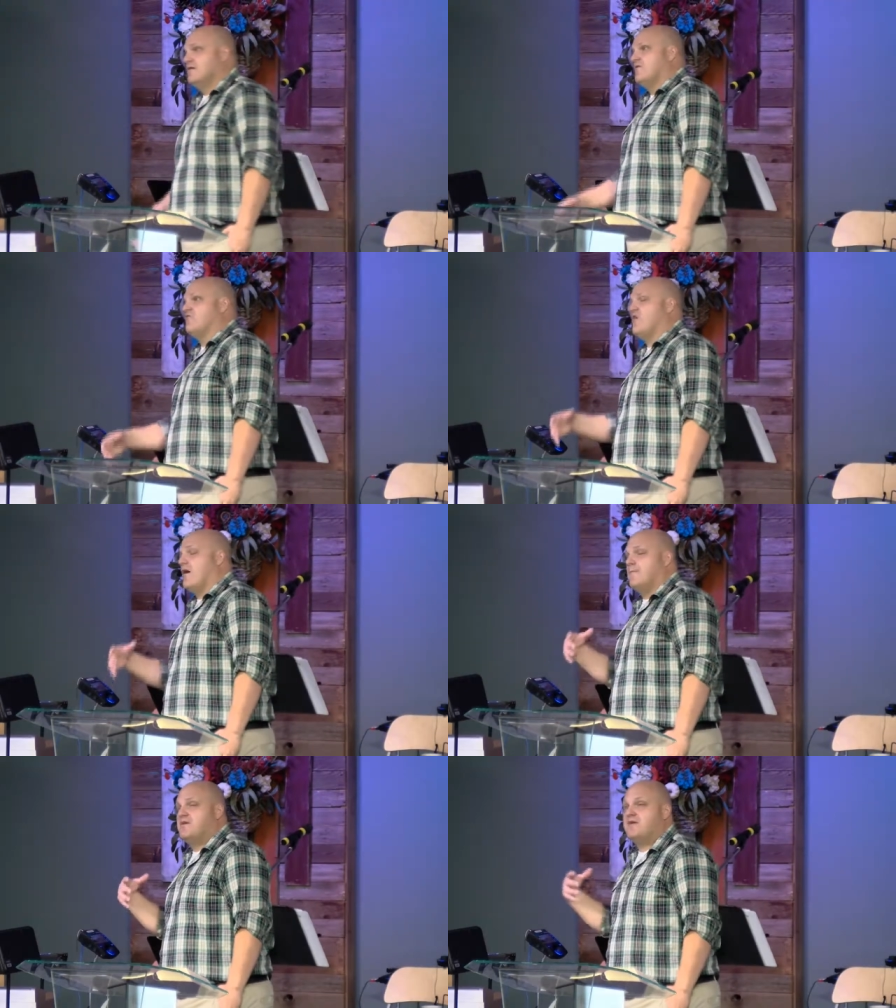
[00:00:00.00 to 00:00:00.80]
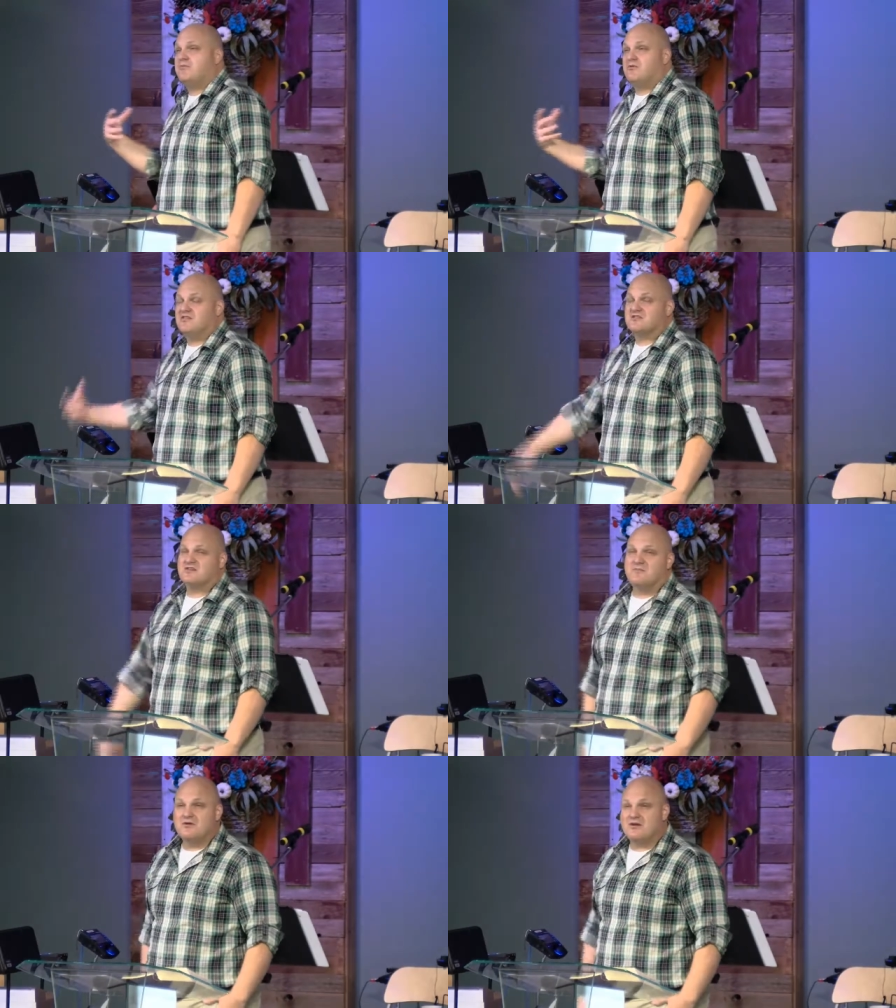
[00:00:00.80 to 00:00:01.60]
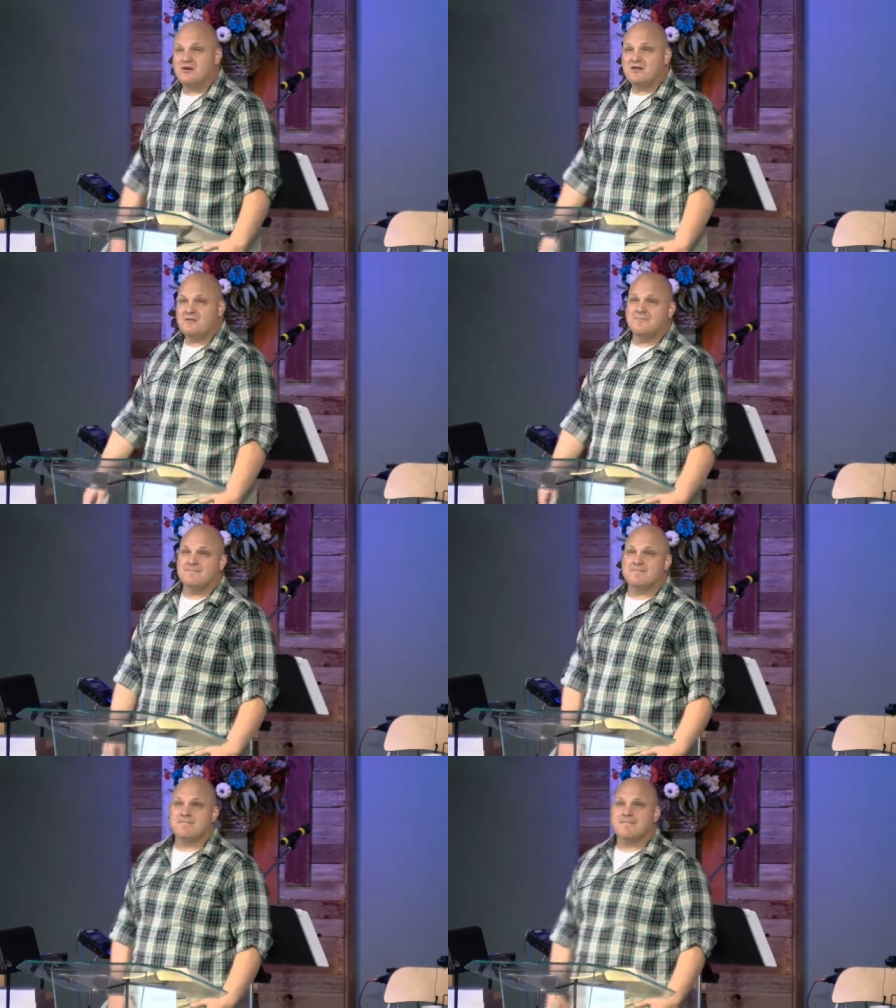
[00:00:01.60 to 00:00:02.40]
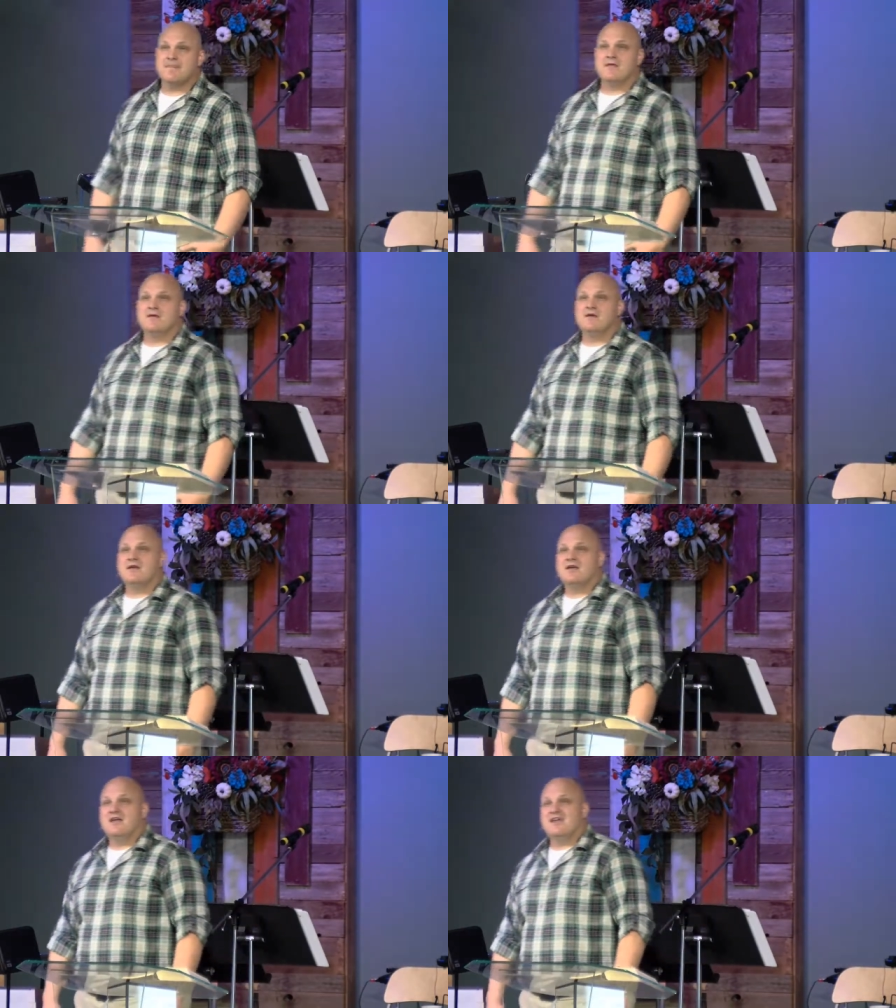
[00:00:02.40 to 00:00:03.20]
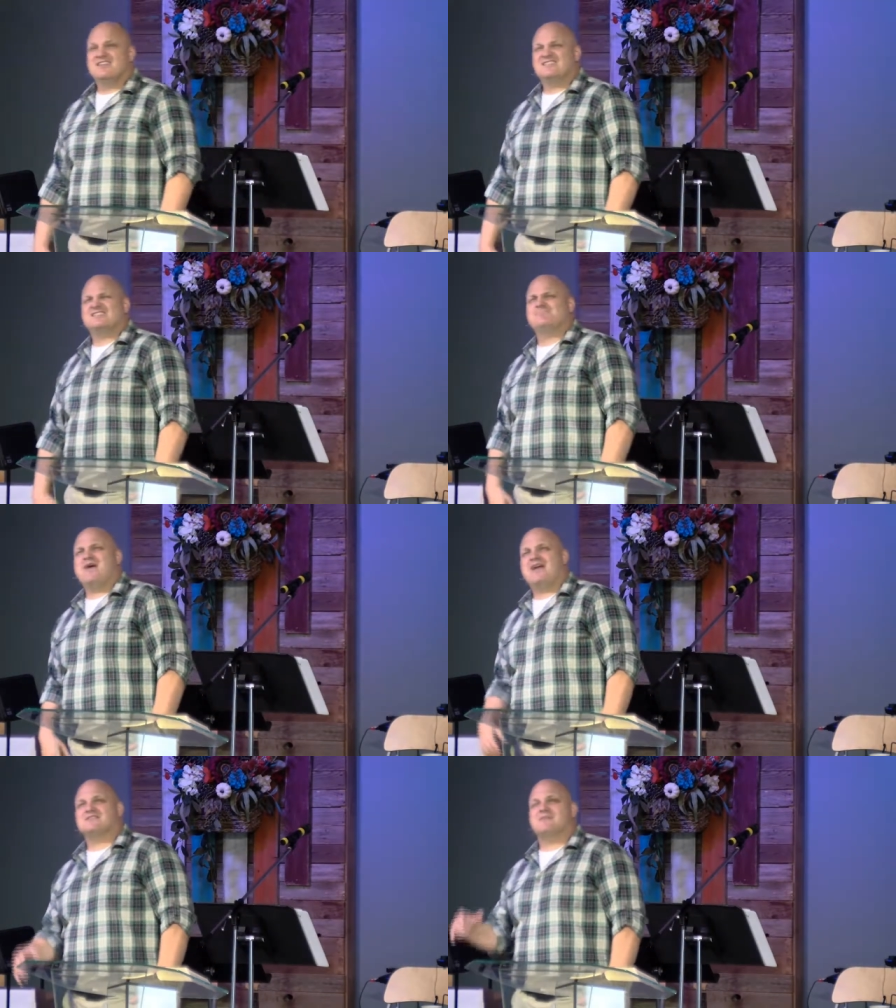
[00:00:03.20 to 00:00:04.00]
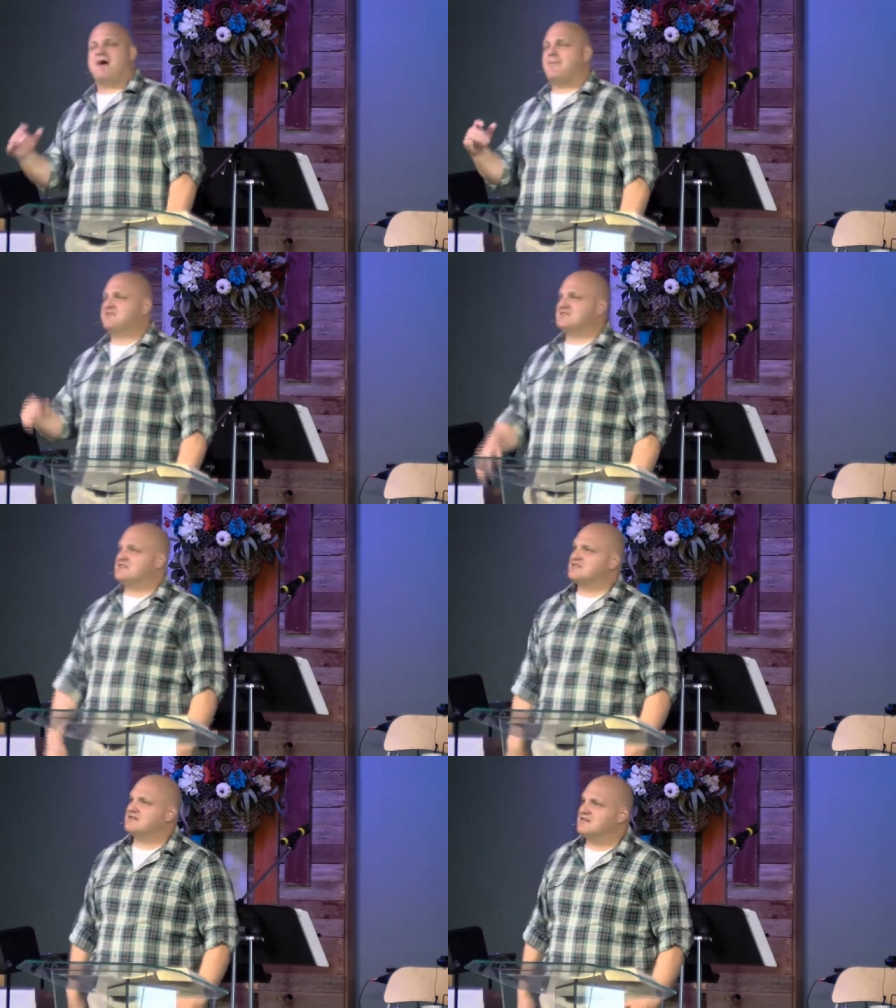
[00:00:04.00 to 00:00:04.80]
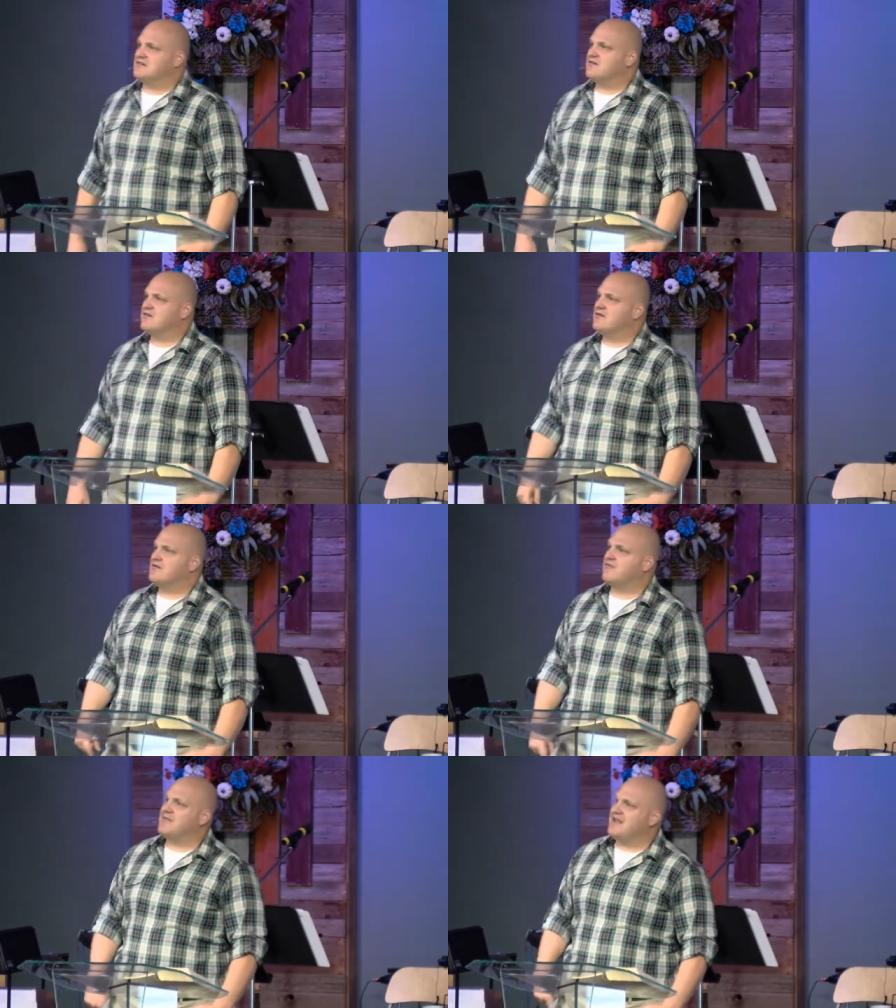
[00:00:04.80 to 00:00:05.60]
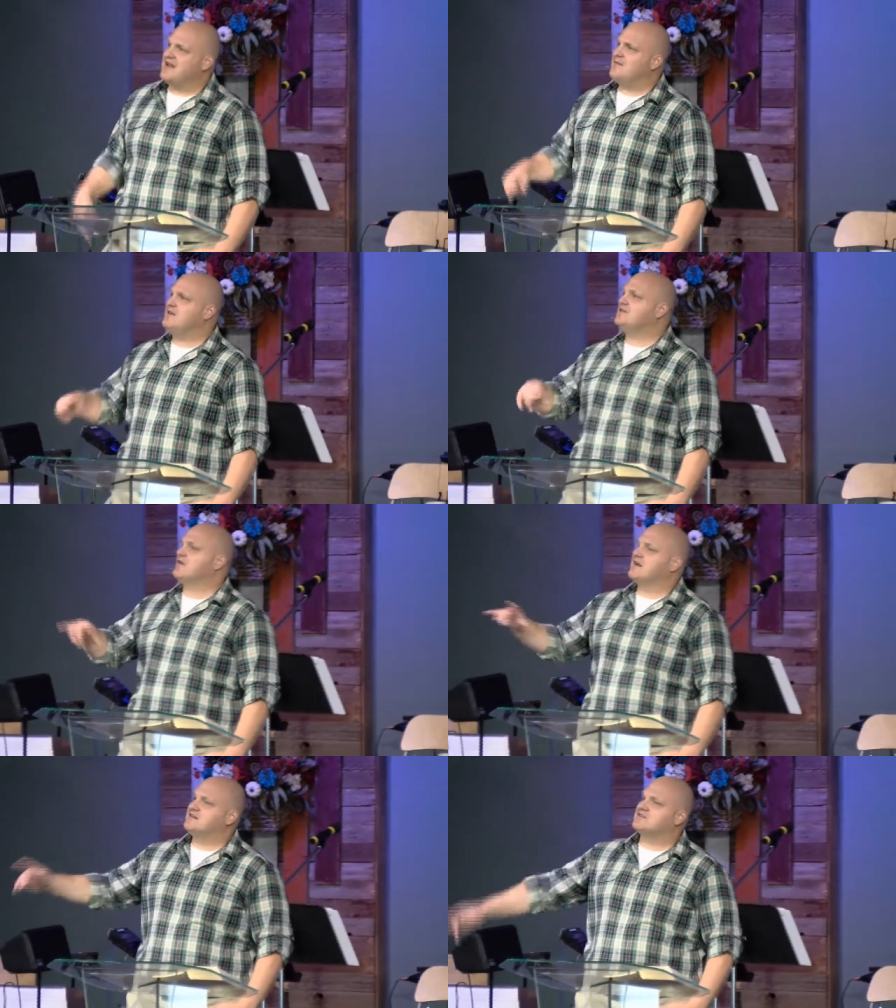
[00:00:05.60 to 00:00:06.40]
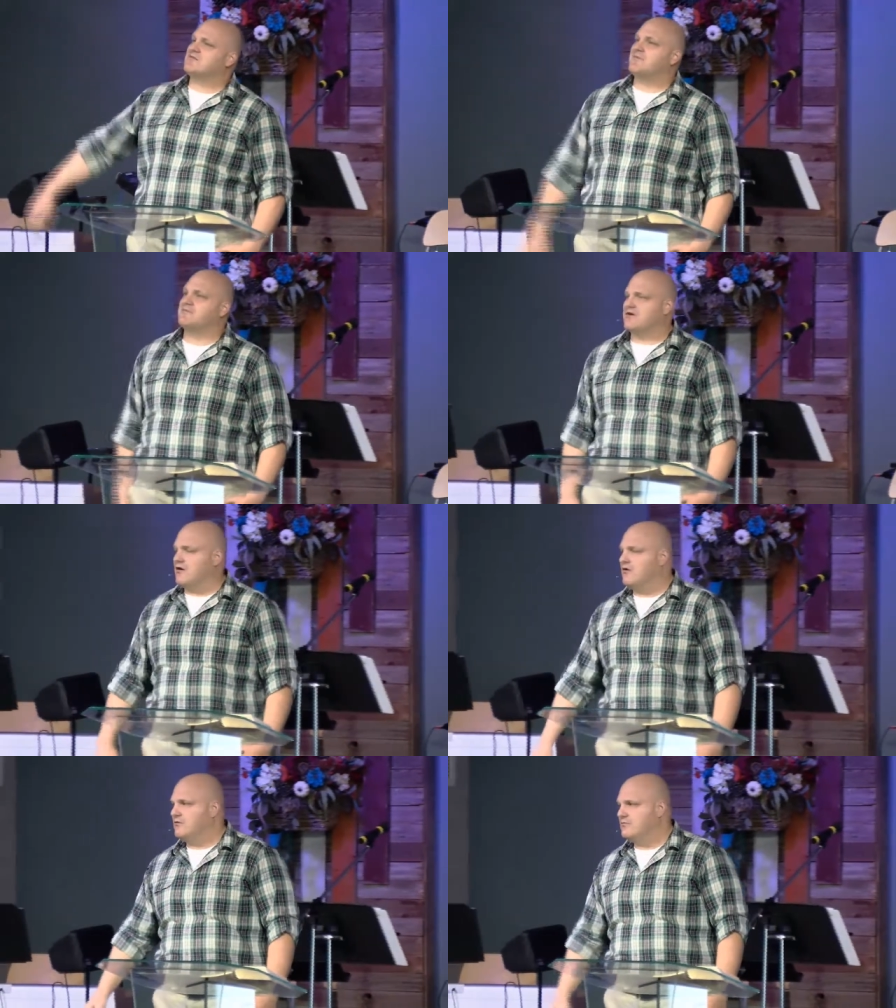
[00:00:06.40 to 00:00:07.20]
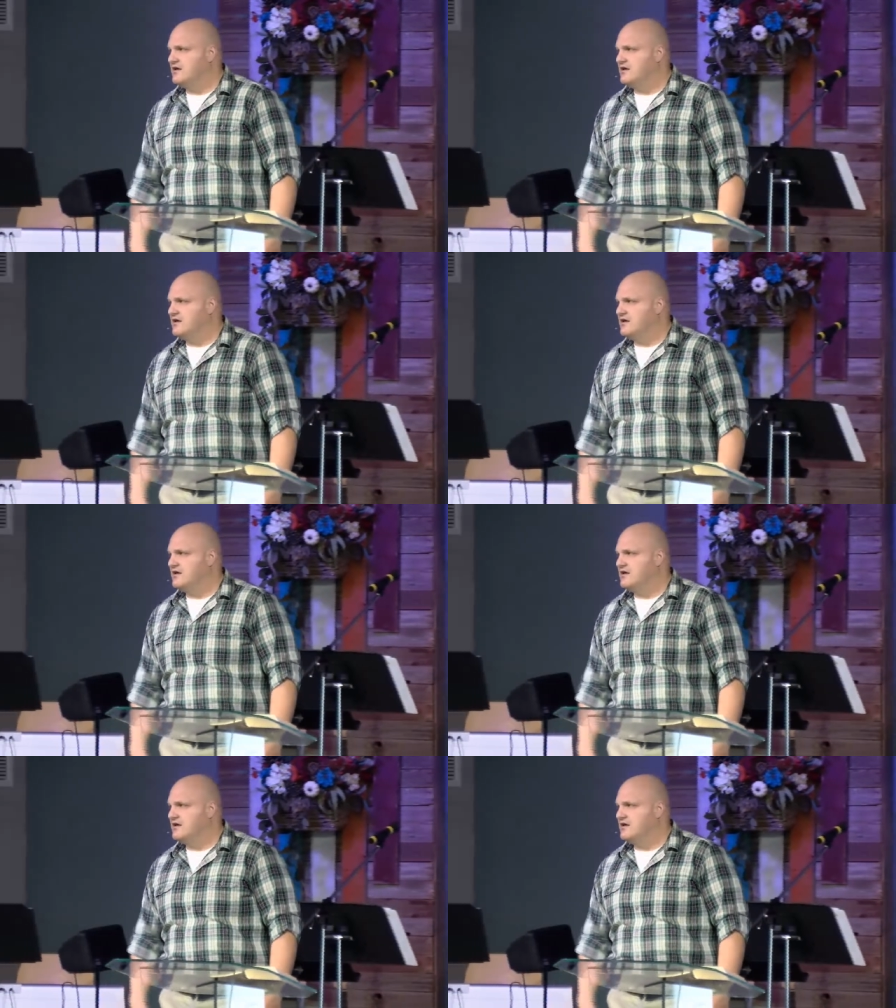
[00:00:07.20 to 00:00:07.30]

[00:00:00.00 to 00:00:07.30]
from people in this community, expect some opposition from the enemy trying to disrupt your home.